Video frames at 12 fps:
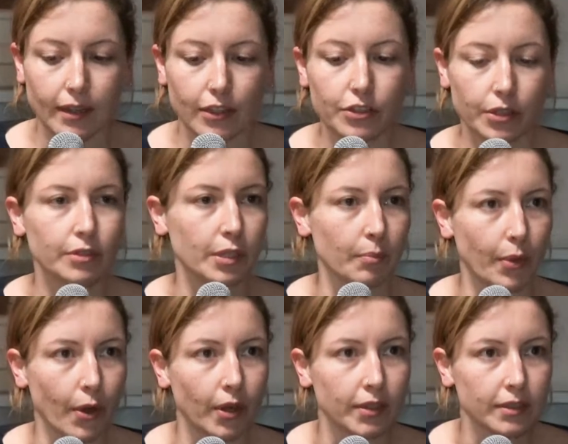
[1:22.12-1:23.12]
turning
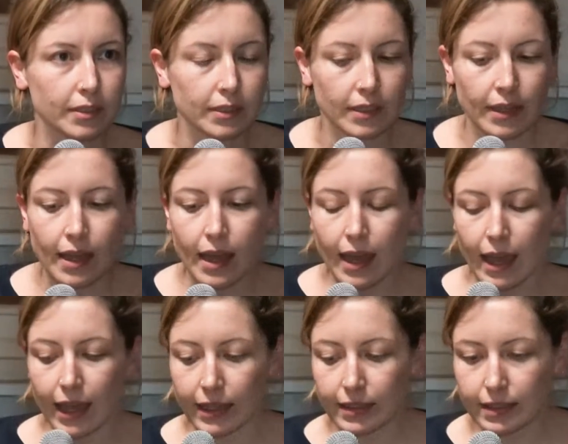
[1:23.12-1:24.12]
point.
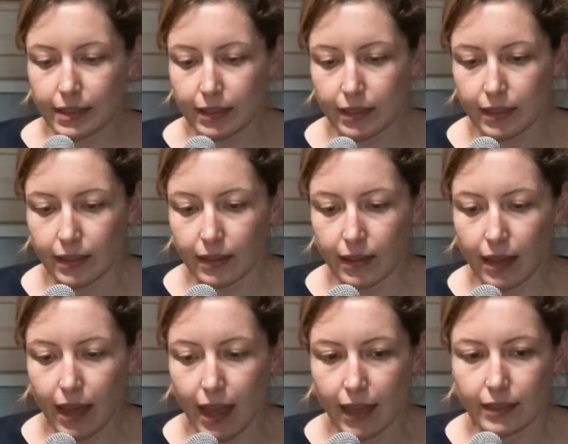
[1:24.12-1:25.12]
And
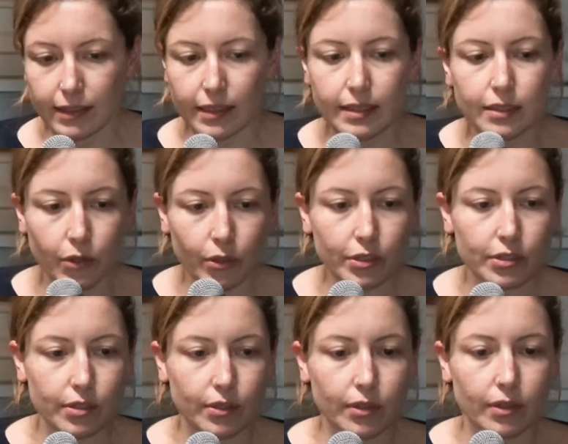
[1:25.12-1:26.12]
this
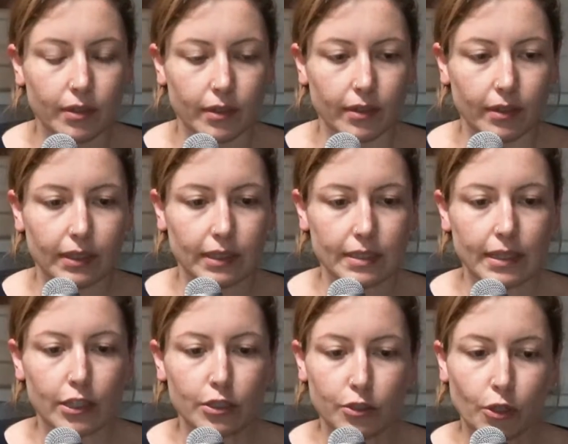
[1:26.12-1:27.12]
also this
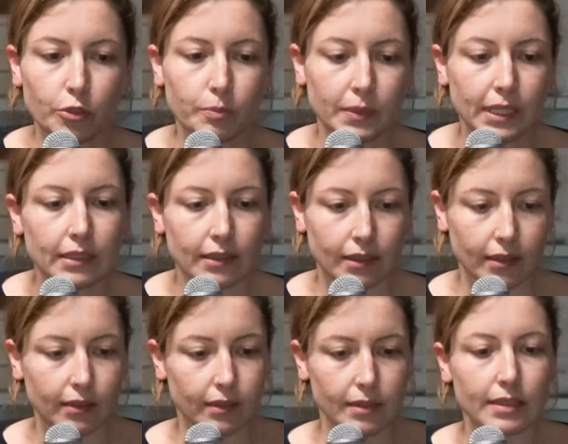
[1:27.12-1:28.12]
does not mean
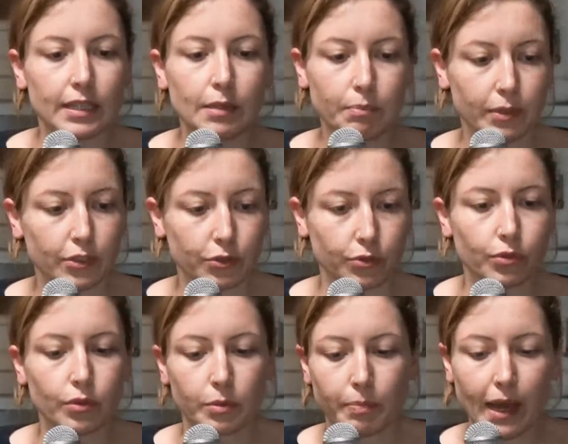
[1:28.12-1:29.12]
simply
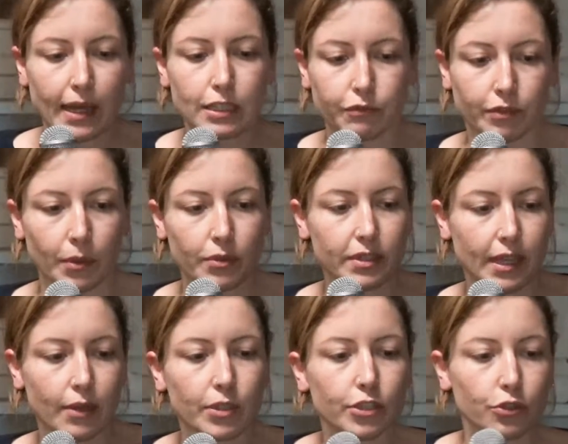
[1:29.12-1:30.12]
to pass from
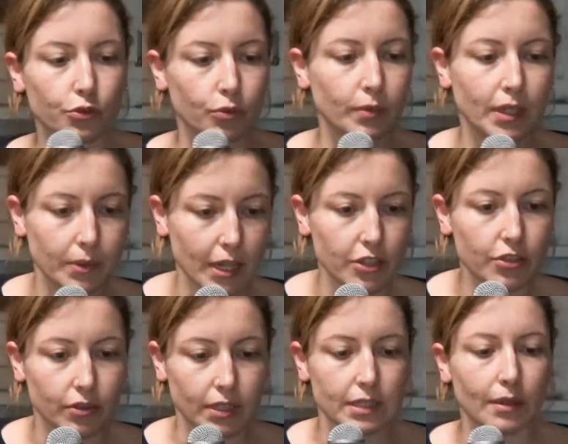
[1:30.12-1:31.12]
austerity to
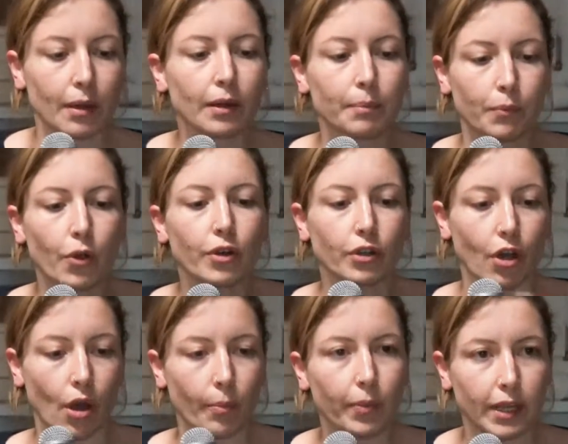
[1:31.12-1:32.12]
migration. It's a more
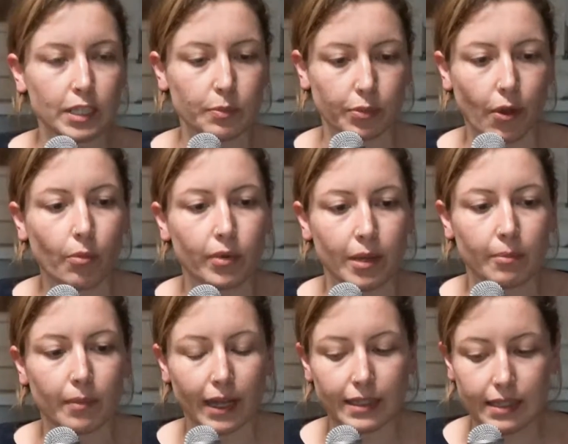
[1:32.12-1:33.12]
complex
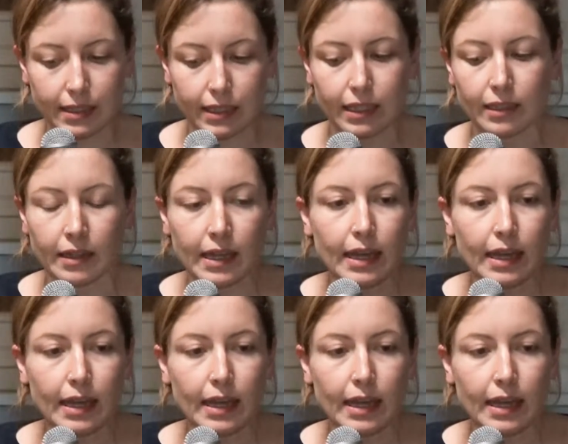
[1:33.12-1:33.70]
problem, but still